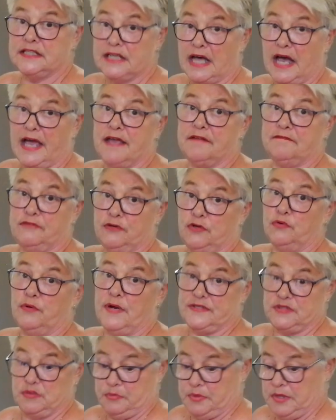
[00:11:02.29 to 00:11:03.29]
a diet food
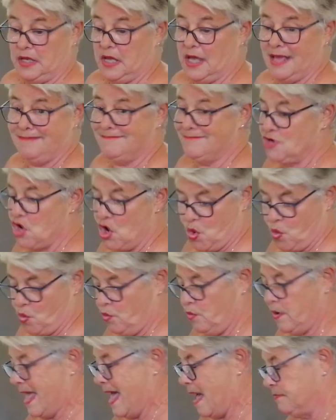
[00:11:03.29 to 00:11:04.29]
recipe. No,
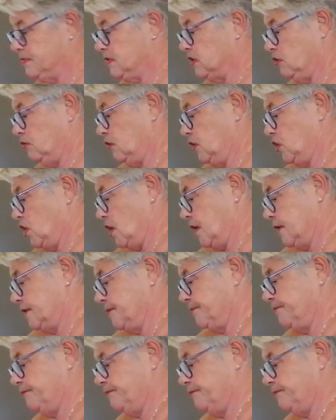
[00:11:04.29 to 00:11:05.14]
absolutely not.